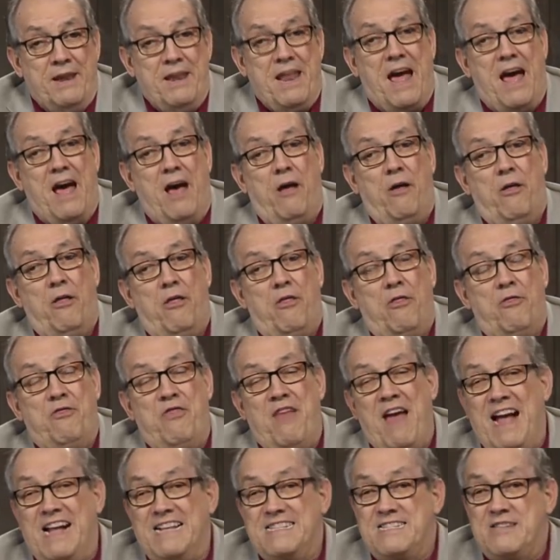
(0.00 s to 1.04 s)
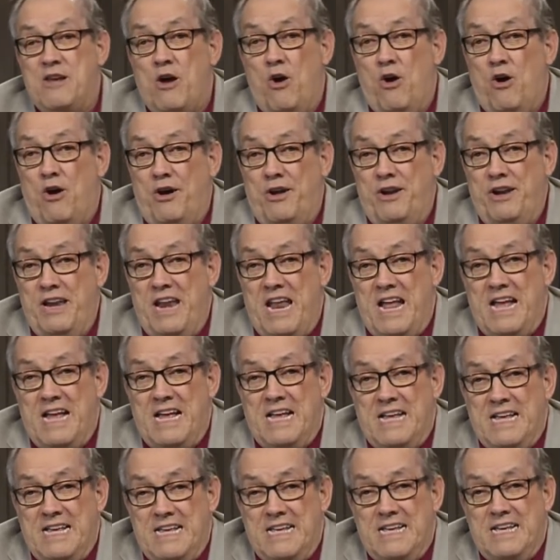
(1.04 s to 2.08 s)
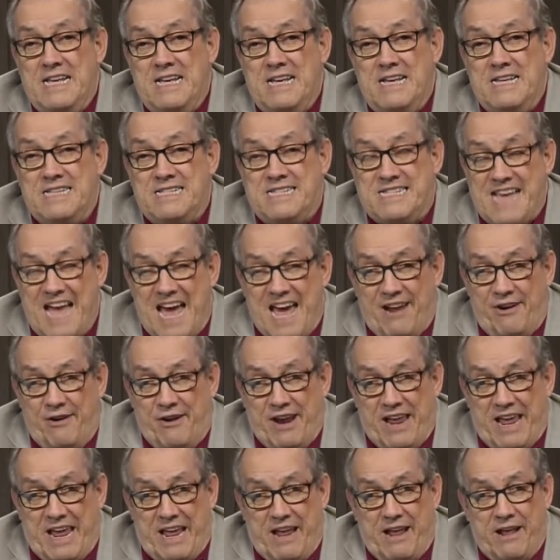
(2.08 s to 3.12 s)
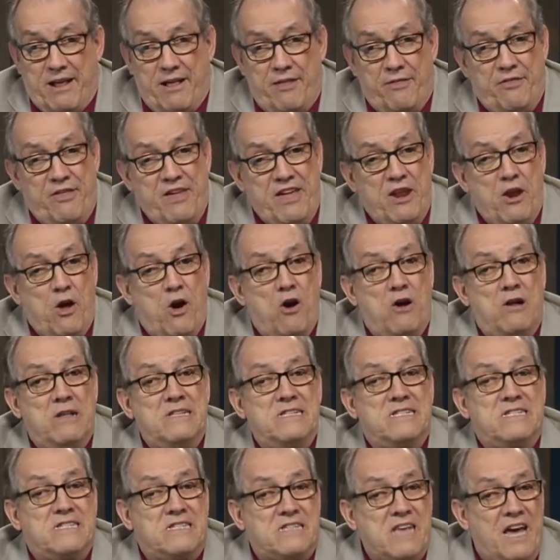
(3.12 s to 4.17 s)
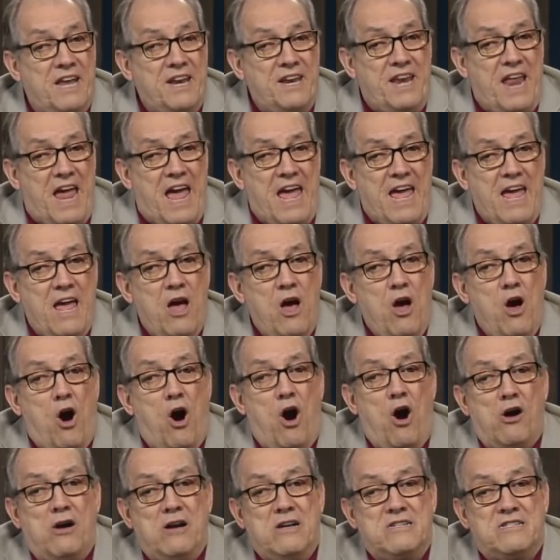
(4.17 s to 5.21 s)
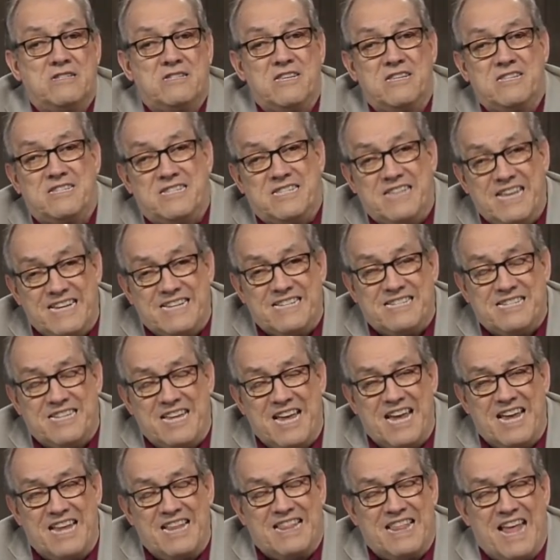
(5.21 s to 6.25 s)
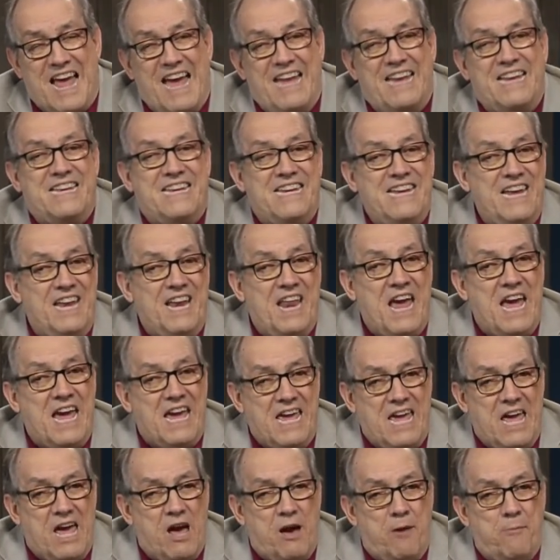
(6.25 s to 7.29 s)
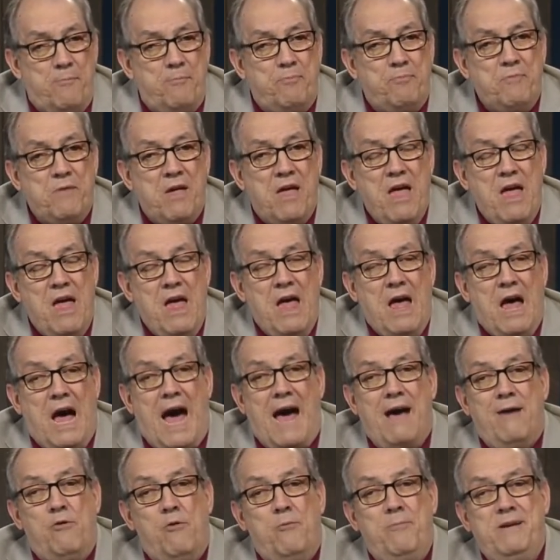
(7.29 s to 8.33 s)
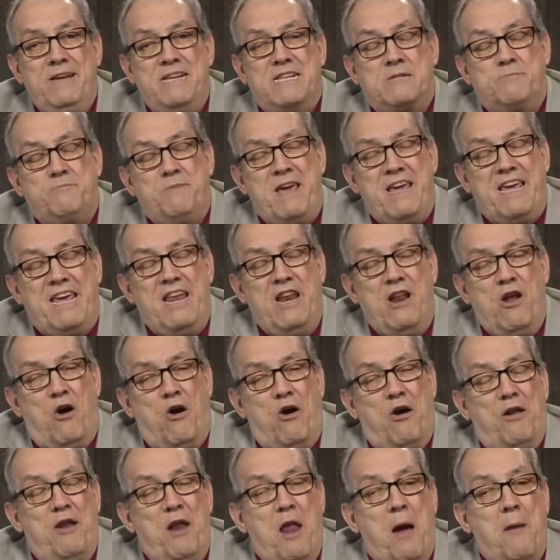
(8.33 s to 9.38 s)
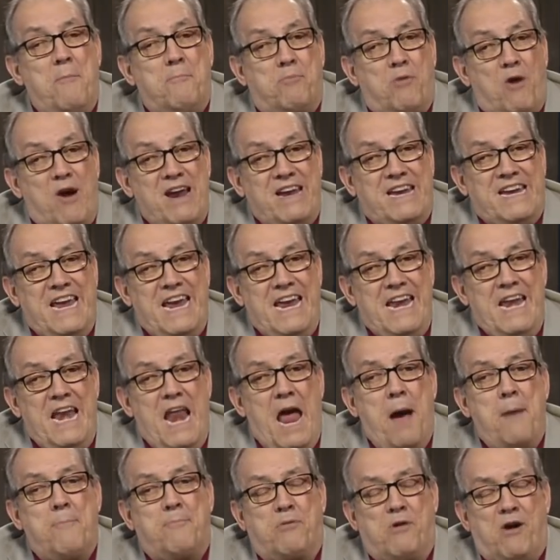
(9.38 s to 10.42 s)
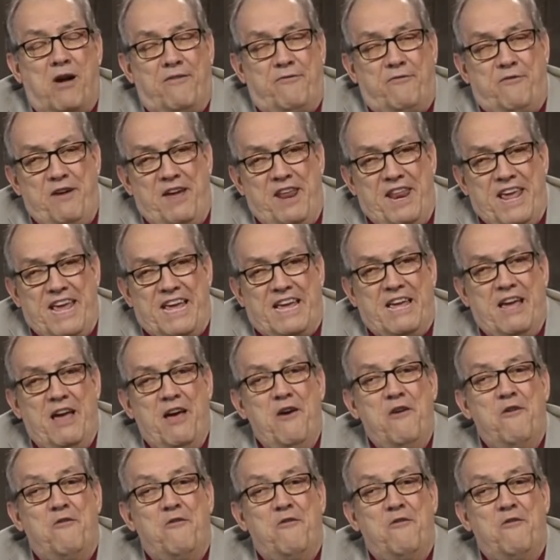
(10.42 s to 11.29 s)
Now, that's on Saturday. Then on Sunday, August the 16th at 10 a.m., I will be speaking on breaking prophetic